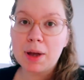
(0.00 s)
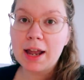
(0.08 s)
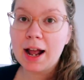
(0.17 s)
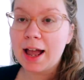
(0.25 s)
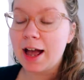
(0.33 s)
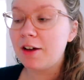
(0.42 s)
but
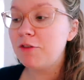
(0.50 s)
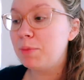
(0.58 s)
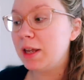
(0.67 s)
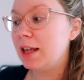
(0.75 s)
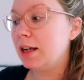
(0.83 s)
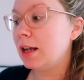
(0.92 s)
I have
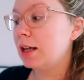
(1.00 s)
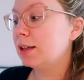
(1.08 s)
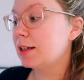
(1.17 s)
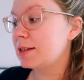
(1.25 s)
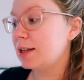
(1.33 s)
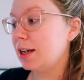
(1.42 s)
been
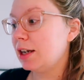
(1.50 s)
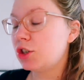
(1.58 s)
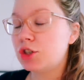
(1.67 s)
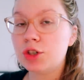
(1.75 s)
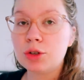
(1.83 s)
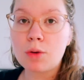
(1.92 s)
listening
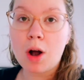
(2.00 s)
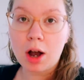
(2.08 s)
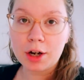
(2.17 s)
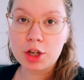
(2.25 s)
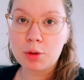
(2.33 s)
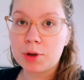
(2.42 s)
to
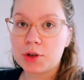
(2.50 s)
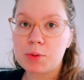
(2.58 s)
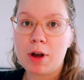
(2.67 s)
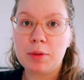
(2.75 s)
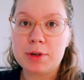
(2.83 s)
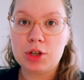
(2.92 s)
audiobooks
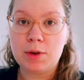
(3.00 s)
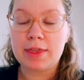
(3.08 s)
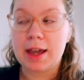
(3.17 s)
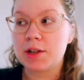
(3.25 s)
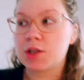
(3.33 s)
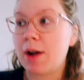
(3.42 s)
while I've been doing
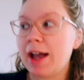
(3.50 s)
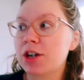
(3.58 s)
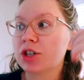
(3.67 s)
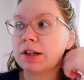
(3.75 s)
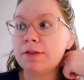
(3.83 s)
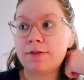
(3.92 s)
that. So I
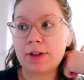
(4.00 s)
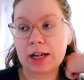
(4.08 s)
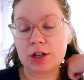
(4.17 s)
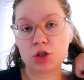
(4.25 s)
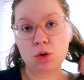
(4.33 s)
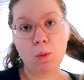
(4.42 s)
actually
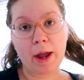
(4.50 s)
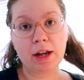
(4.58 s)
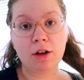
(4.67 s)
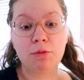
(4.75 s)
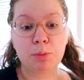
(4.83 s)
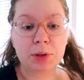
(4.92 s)
finished
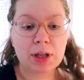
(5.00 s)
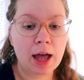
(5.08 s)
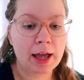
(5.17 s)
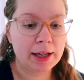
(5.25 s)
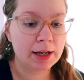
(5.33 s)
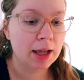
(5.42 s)
Weight of
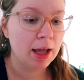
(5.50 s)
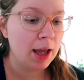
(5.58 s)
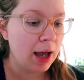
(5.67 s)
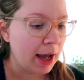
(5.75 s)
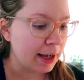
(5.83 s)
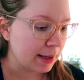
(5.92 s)
Blood.
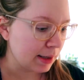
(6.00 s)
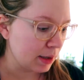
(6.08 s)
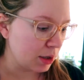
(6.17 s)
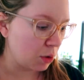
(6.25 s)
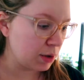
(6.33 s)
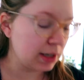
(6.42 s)
I guess
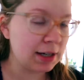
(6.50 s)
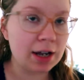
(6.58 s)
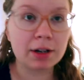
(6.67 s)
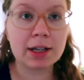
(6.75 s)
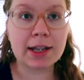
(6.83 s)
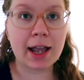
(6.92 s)
let's go sit
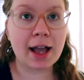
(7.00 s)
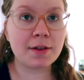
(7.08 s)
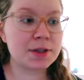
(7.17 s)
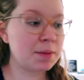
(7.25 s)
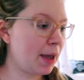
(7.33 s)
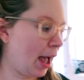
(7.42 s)
down because I have
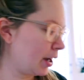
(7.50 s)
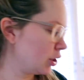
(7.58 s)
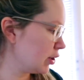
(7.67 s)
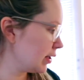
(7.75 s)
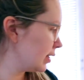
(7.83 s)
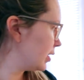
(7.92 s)
some
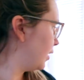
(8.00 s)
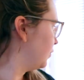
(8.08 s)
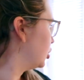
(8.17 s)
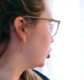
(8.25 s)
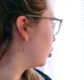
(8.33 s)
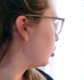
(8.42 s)
packages and stuff
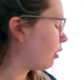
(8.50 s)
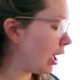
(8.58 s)
to show you